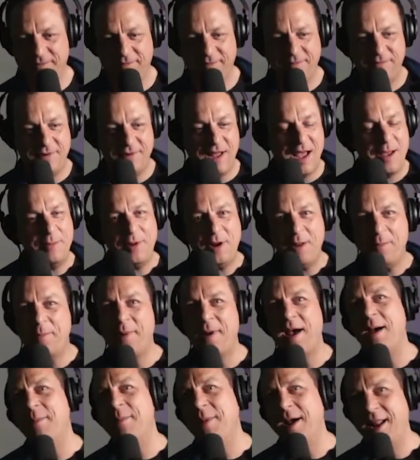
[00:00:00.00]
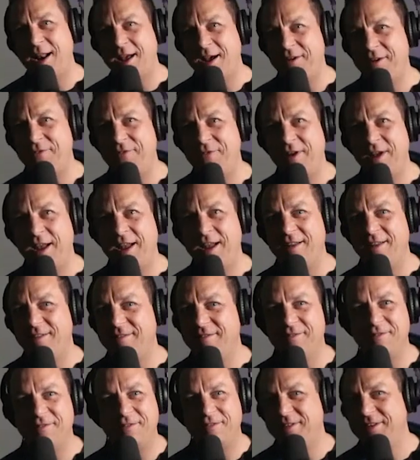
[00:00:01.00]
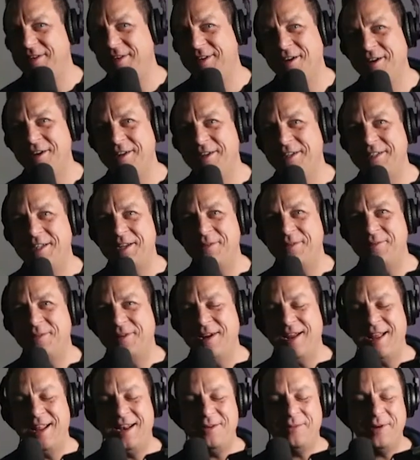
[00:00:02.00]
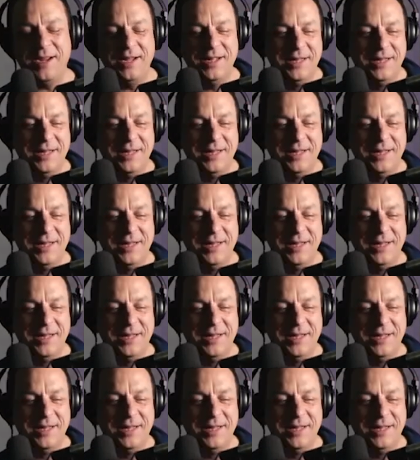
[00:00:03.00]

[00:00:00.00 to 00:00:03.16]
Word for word: I'm in a Batman outfit. Can't you see where? Anyway,